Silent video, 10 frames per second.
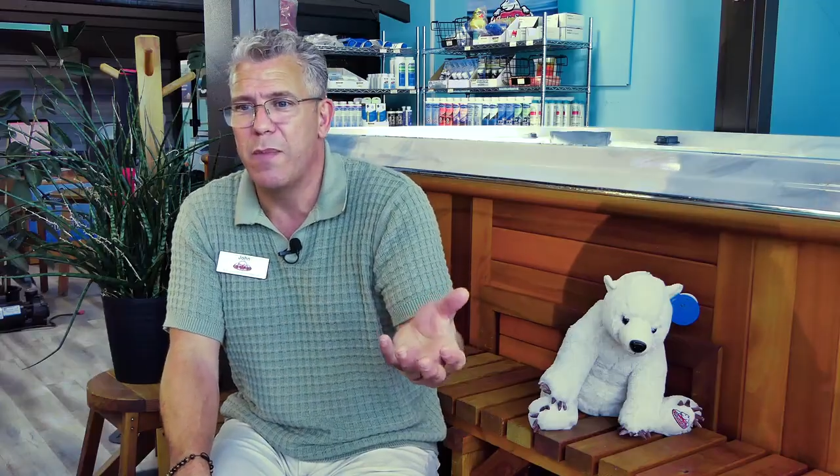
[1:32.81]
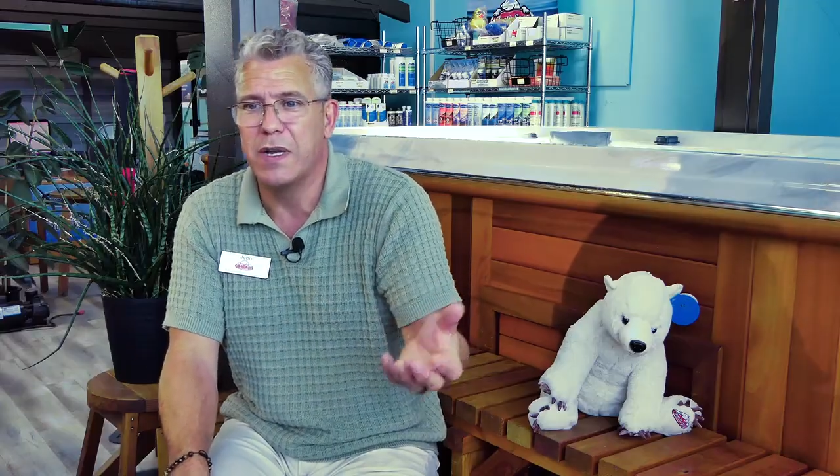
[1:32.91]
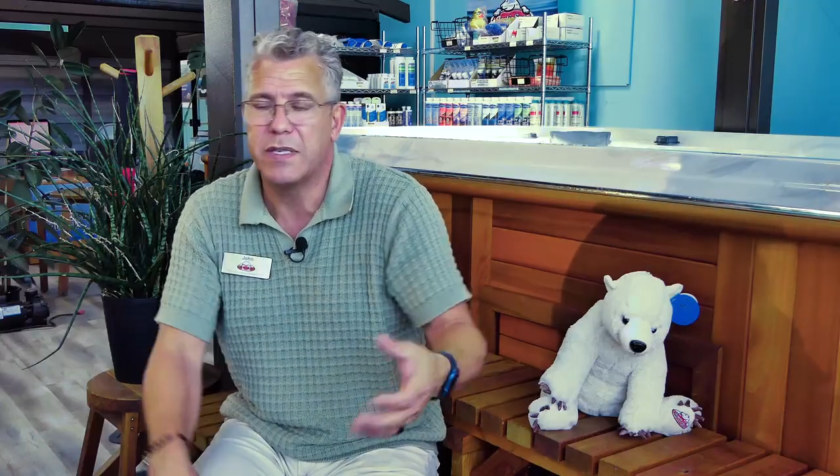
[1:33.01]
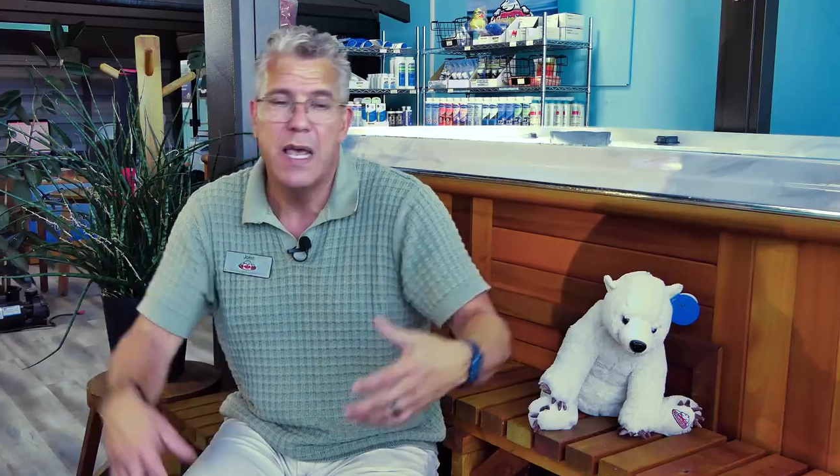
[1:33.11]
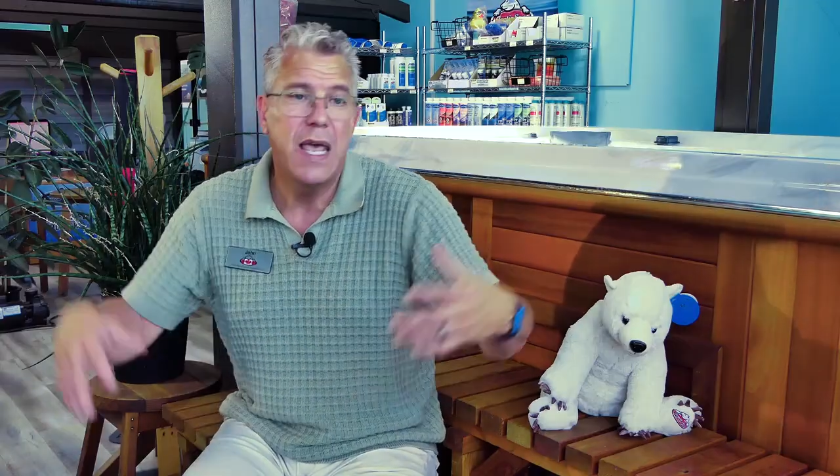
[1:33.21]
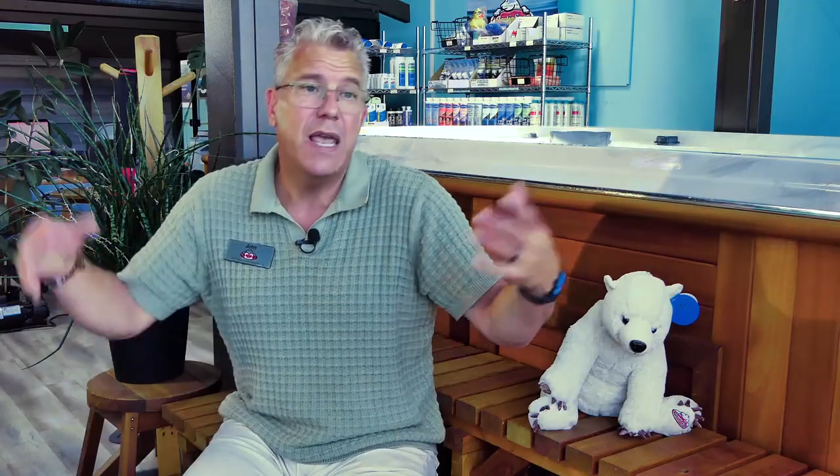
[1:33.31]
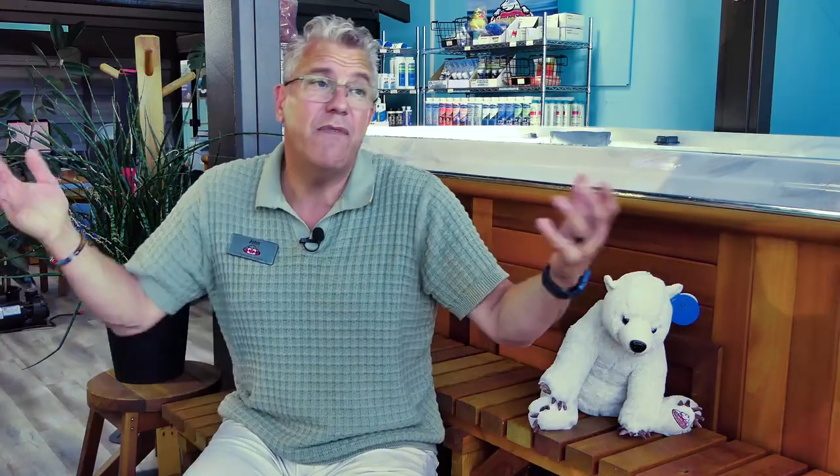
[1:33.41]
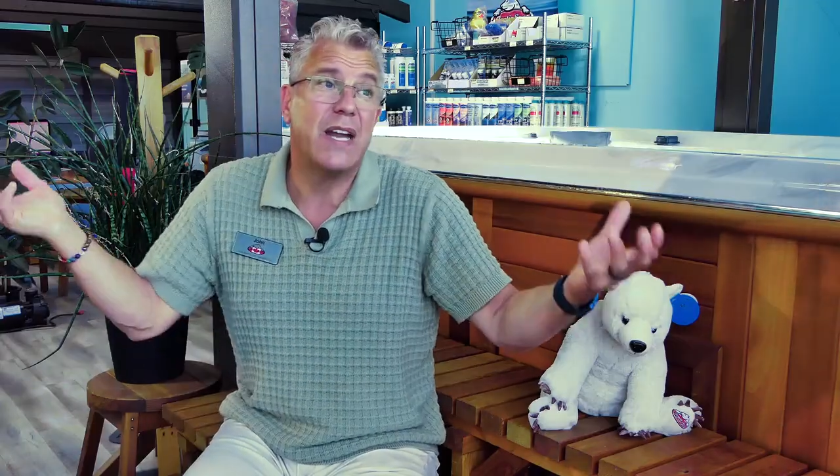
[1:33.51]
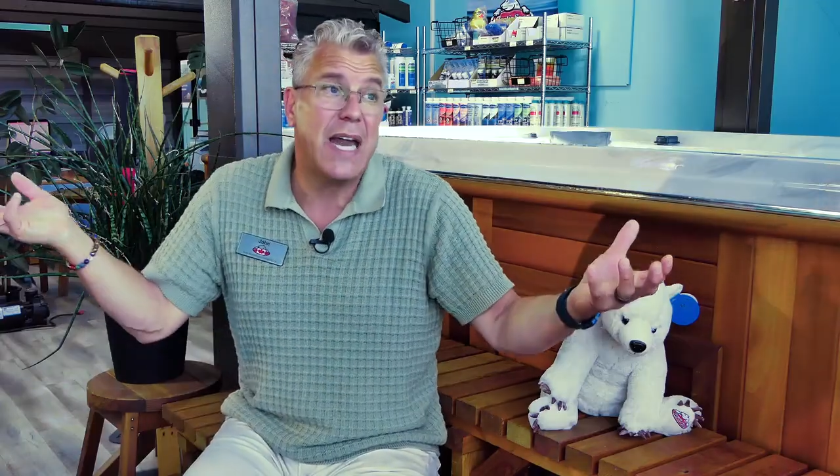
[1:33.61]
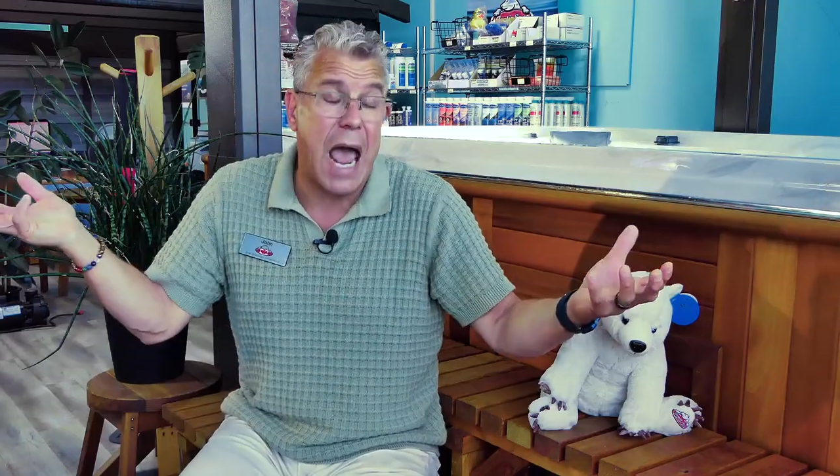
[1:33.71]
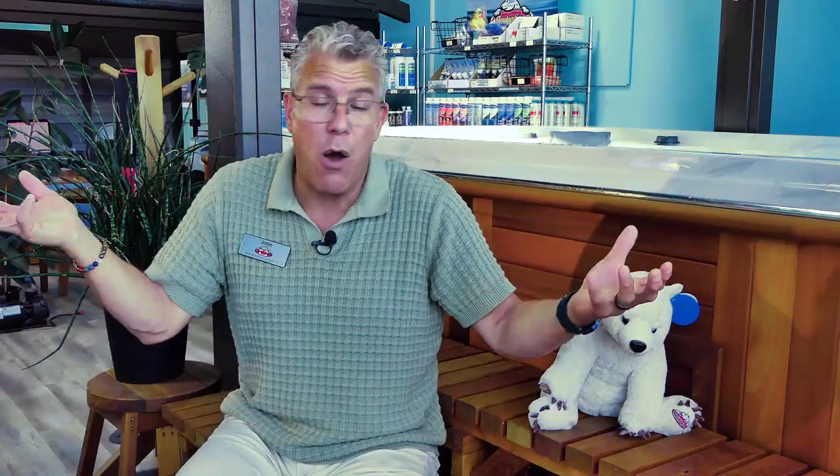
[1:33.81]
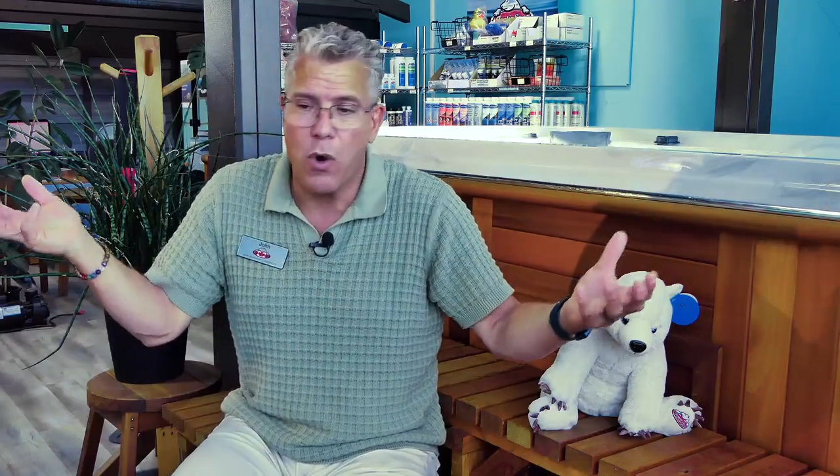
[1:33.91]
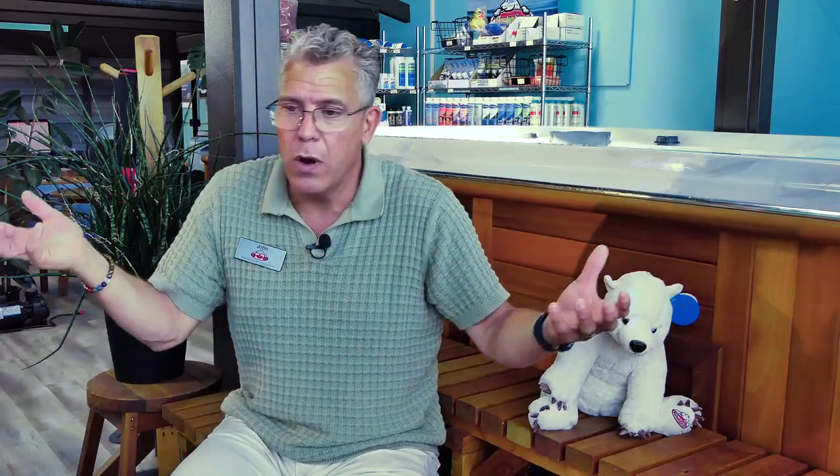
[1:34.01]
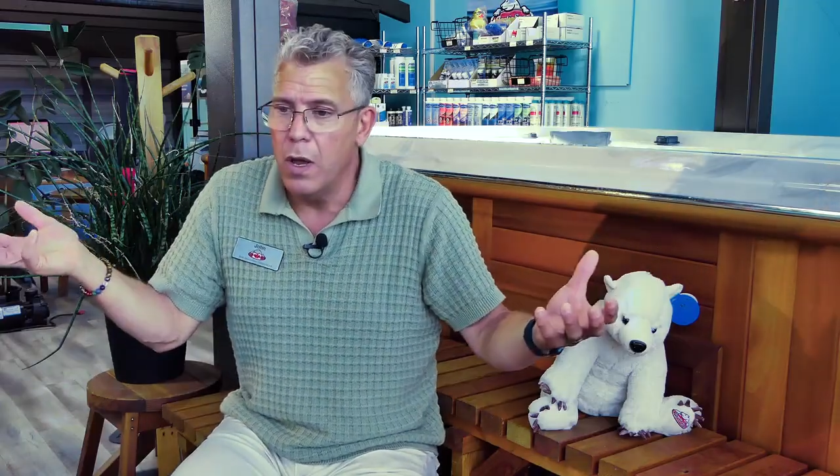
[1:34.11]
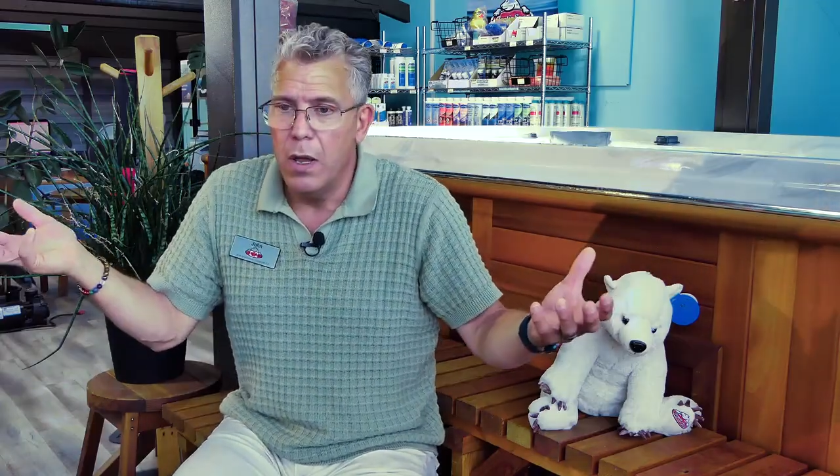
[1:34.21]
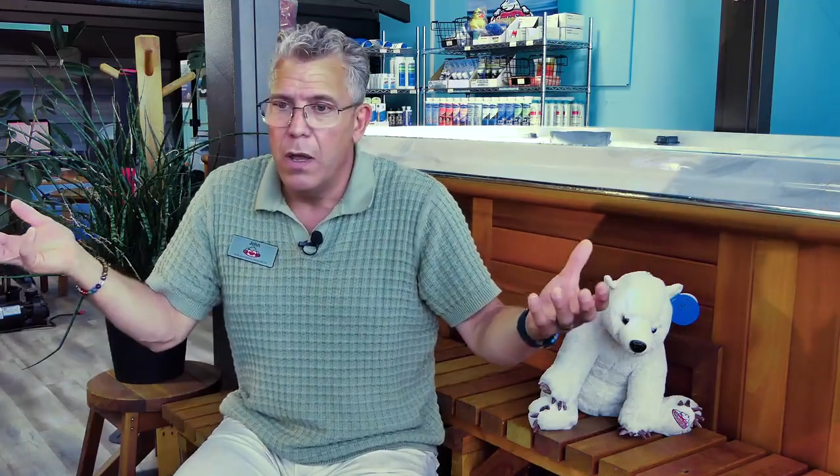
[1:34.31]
minutes. Even an hour,